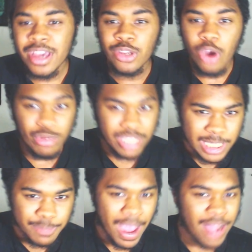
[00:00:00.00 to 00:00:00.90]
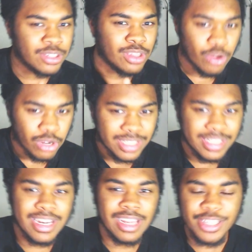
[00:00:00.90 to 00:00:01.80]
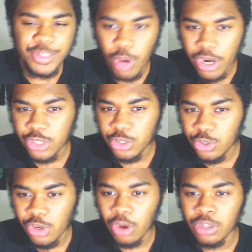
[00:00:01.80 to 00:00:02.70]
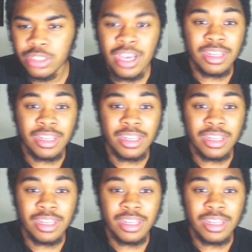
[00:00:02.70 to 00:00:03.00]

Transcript: You always expect to, concede at least 1 or 2 goals.